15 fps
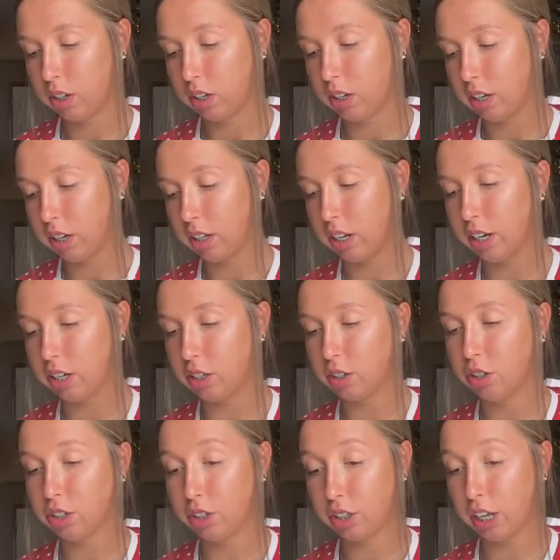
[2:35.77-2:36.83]
And then you
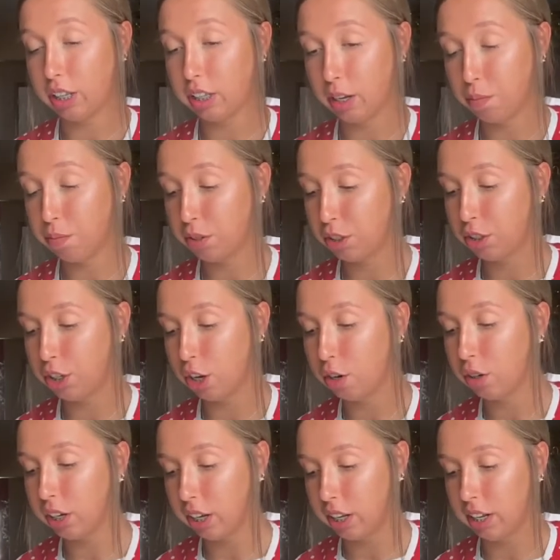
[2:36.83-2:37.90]
just let them
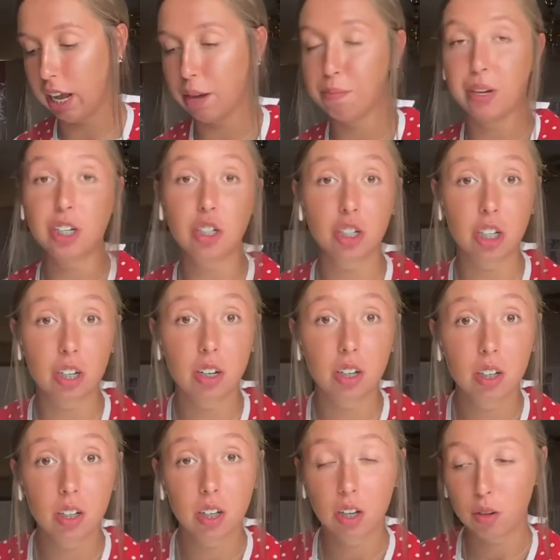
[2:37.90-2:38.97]
soak in that mixture
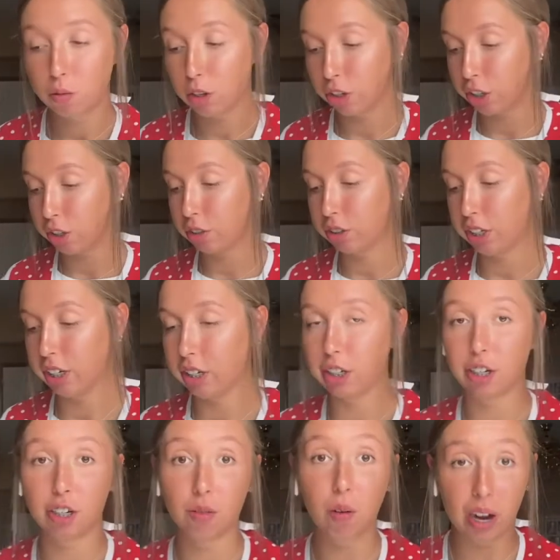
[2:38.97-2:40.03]
while you clean
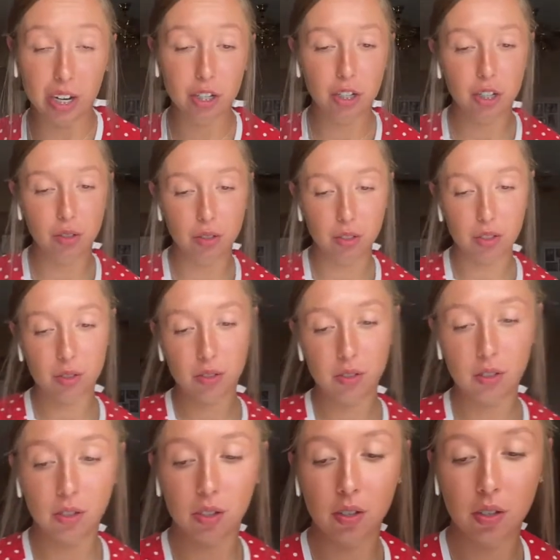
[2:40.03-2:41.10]
your white shoes.
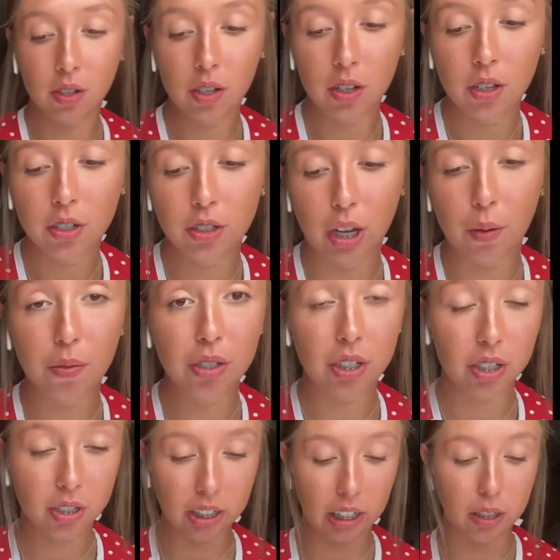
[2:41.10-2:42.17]
So I'm just
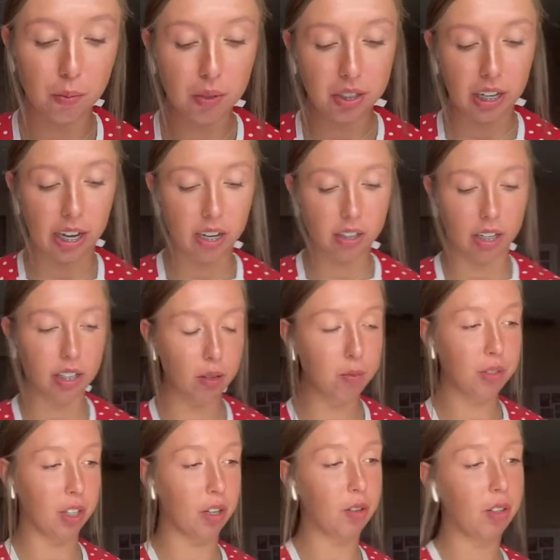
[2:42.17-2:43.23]
gonna set them aside and let them
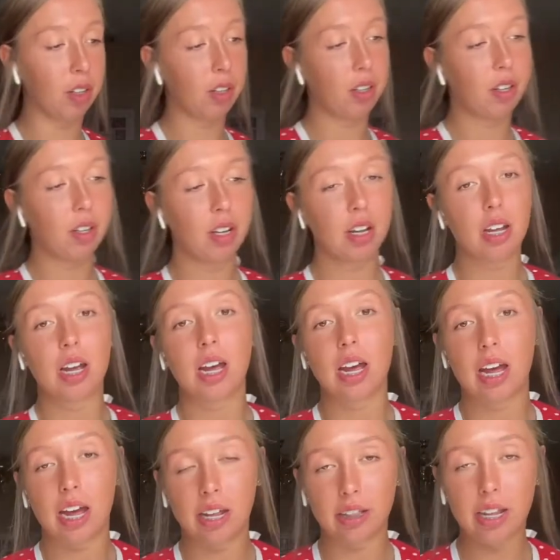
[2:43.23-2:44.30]
soak.
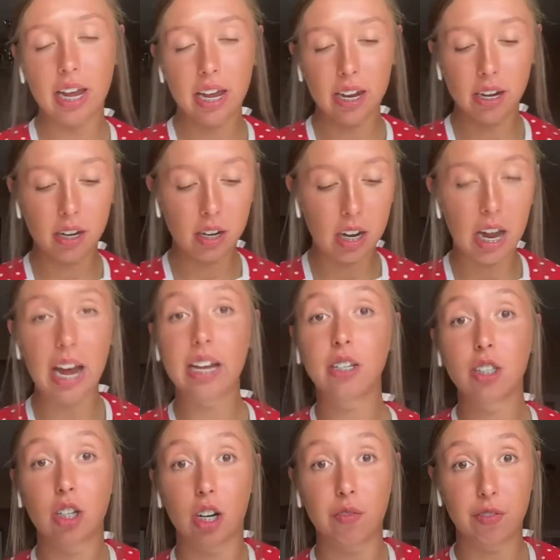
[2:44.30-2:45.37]
And then I
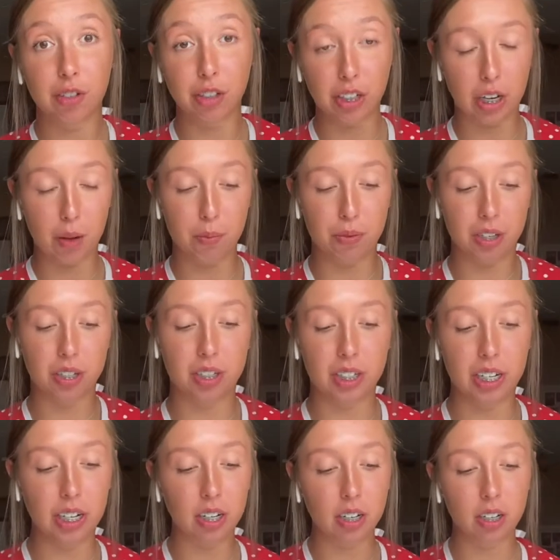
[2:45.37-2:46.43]
start filling up the
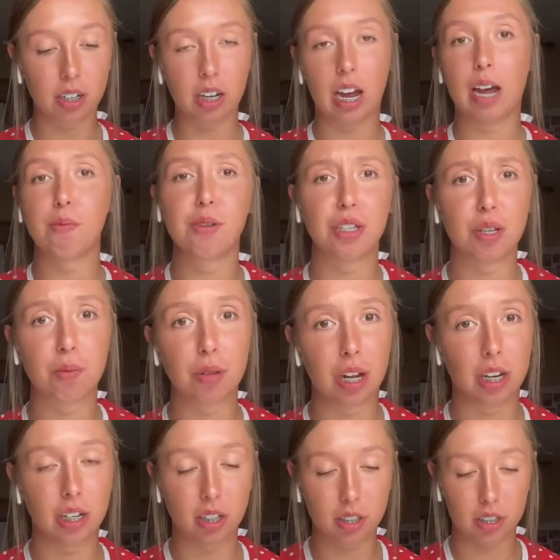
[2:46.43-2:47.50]
sink. I put the plug
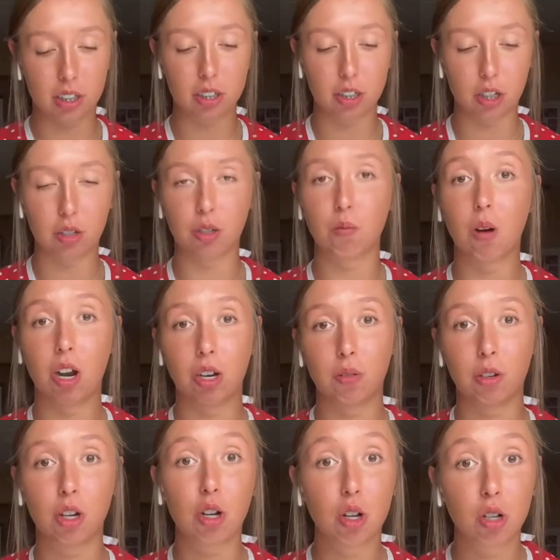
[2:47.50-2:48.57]
in the sink so the water
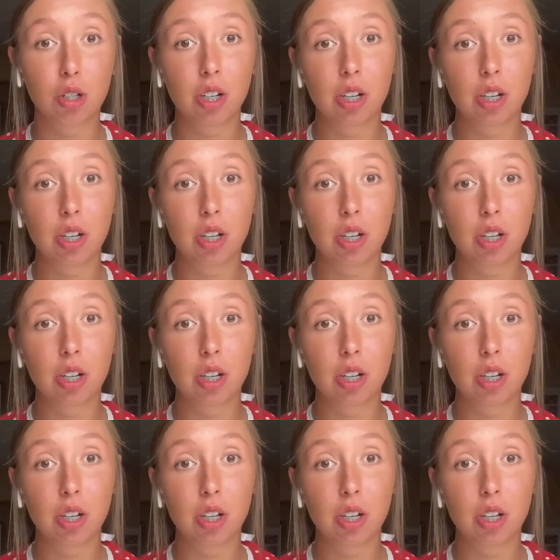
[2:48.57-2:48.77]
will hold.